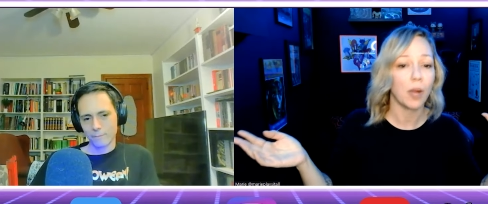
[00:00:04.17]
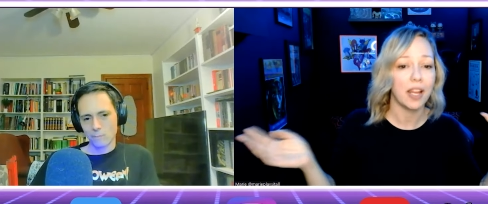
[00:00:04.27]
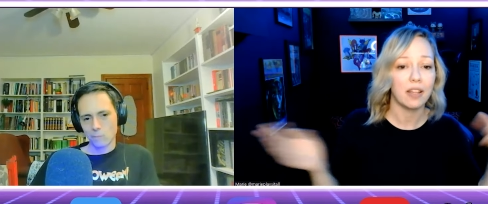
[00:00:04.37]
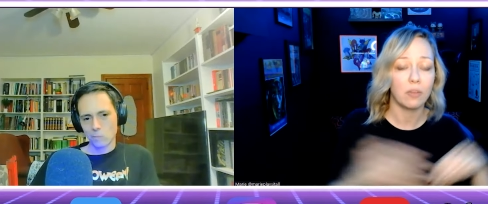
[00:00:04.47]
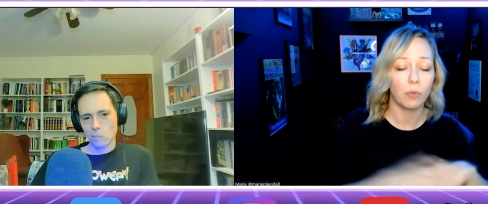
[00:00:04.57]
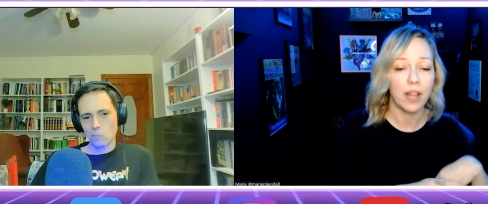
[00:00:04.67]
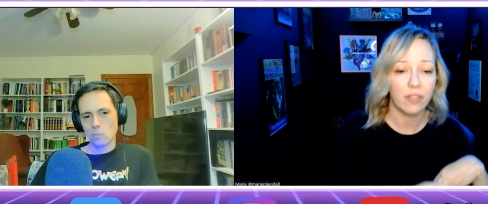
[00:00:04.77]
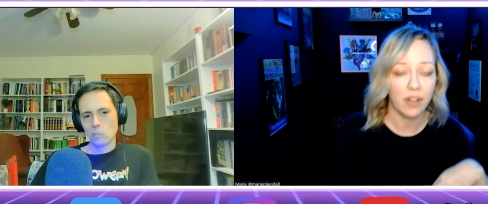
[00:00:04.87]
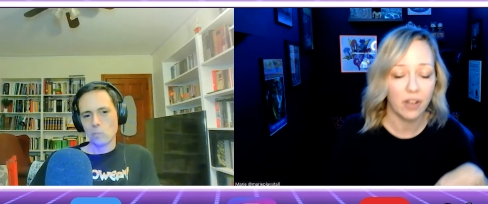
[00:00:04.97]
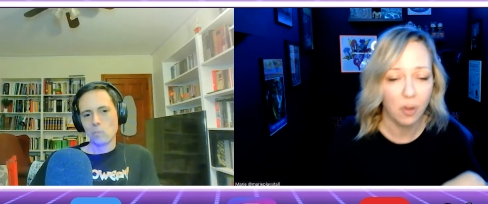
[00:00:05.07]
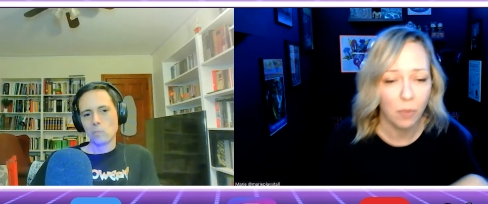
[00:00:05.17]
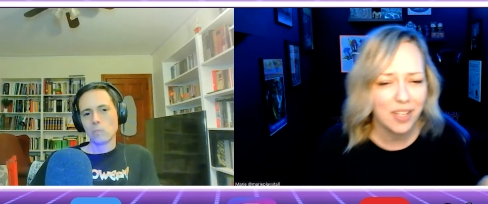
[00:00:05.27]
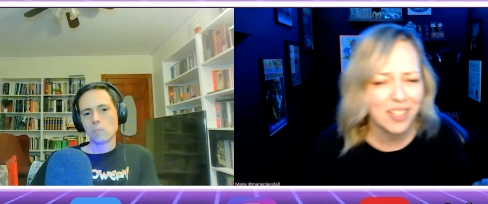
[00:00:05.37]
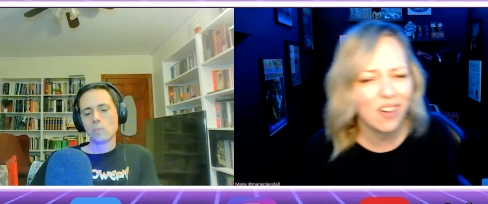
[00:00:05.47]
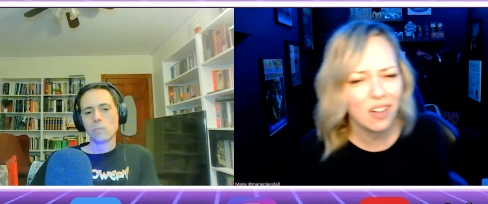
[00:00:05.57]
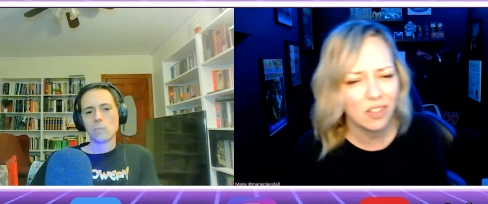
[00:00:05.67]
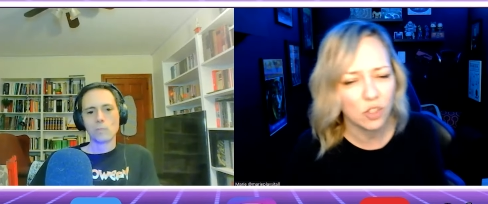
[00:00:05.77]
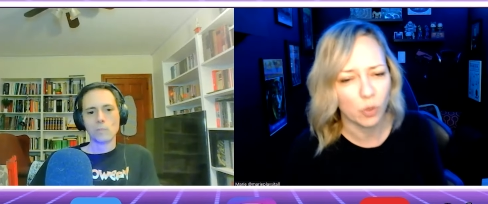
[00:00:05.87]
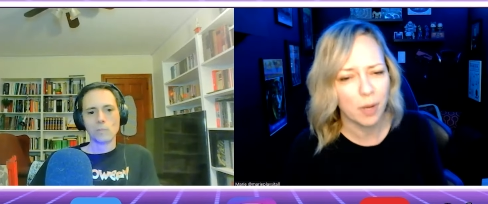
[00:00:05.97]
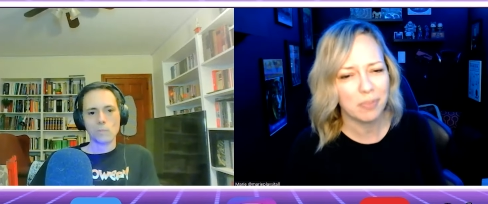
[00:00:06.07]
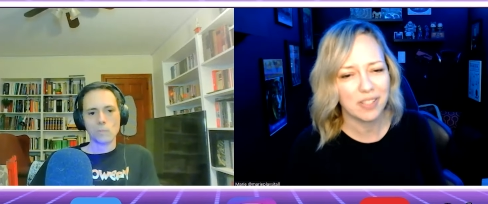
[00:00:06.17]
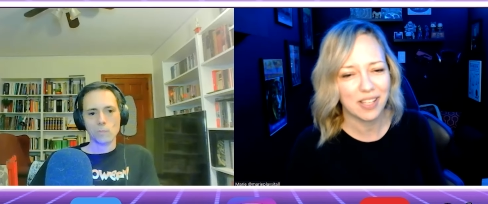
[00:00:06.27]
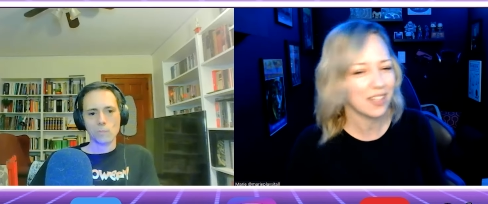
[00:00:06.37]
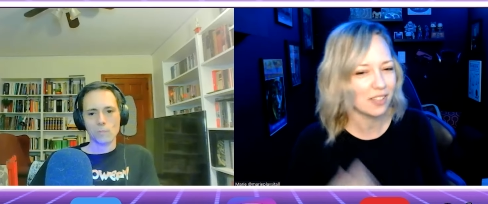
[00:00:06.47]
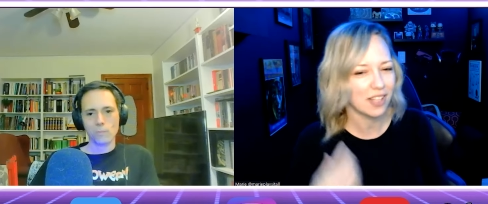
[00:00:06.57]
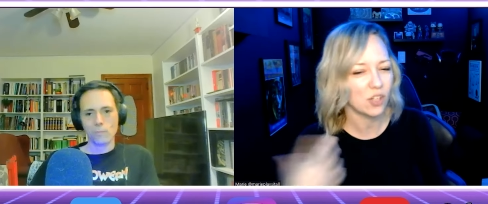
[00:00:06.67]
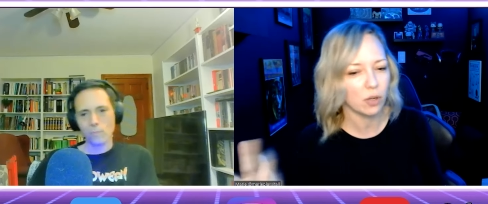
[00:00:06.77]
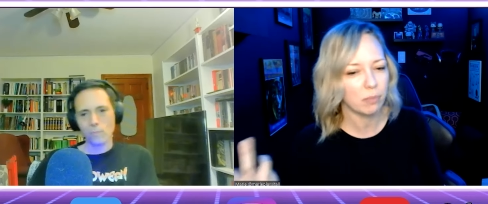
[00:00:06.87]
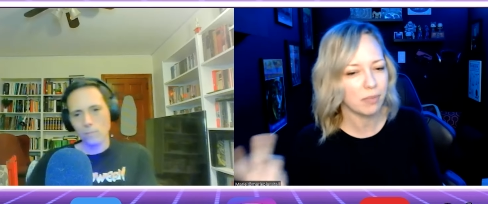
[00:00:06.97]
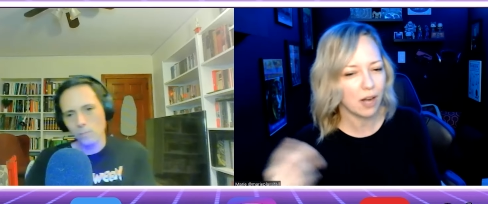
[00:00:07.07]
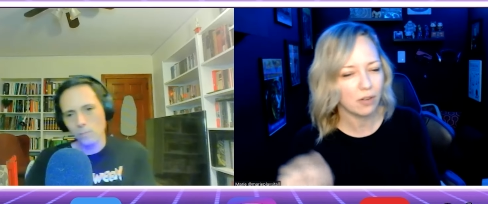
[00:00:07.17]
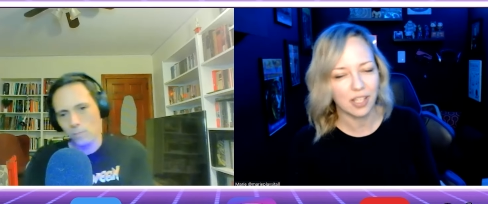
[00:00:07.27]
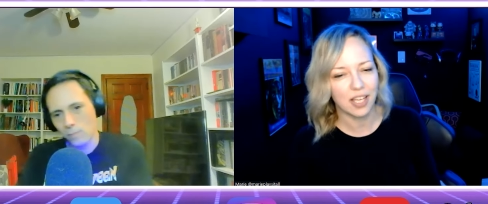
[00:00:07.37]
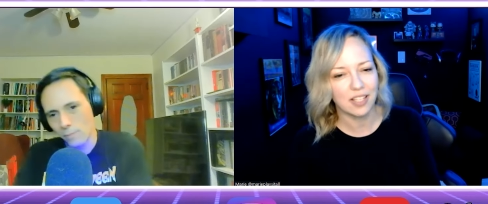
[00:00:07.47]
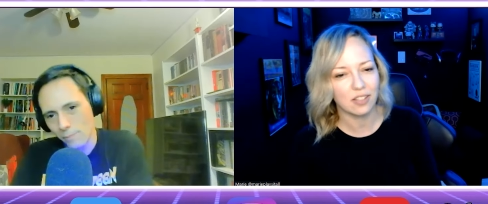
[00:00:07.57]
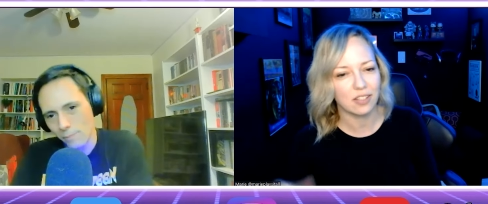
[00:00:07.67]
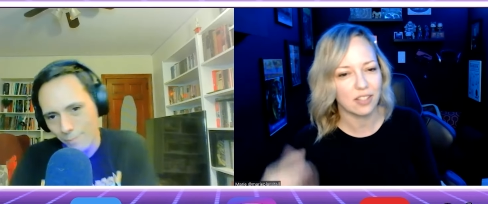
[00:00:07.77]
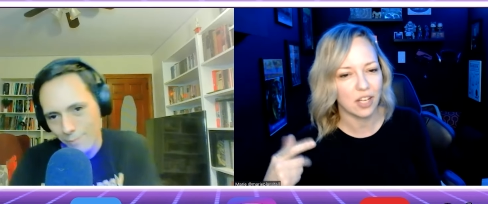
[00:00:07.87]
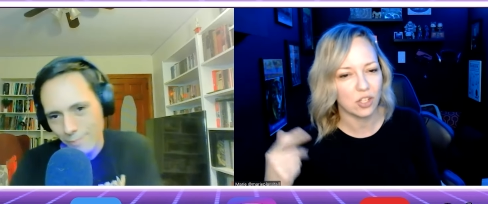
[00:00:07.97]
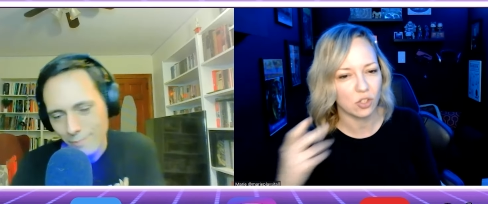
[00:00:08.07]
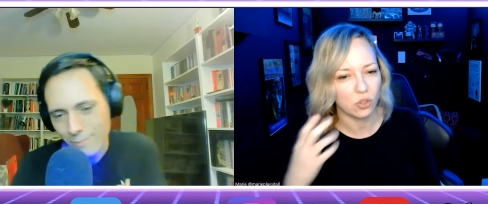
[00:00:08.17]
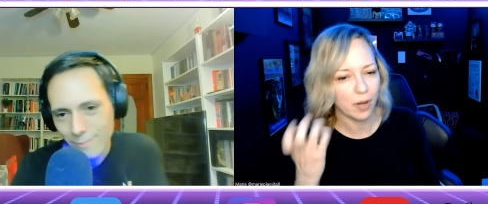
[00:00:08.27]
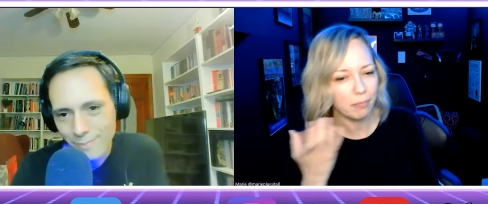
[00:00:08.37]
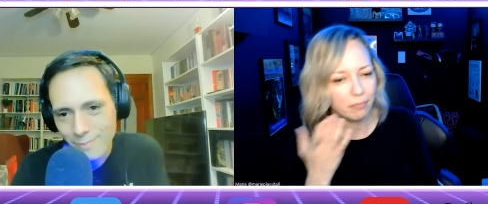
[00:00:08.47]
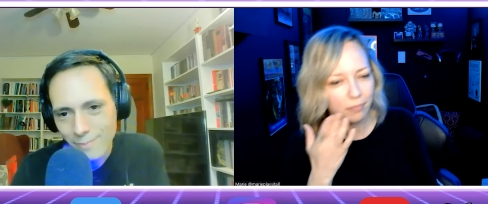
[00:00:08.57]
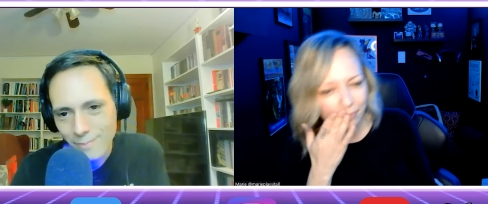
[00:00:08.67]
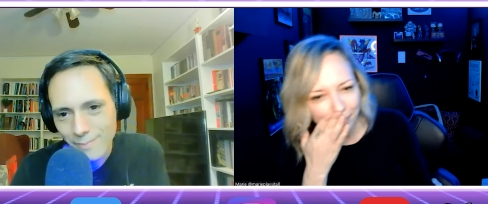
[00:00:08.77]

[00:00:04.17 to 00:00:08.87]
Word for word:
Speaker 1: to rate rate their uh, what is it called? Drip? Is they still say drip now? Do the kids still say drip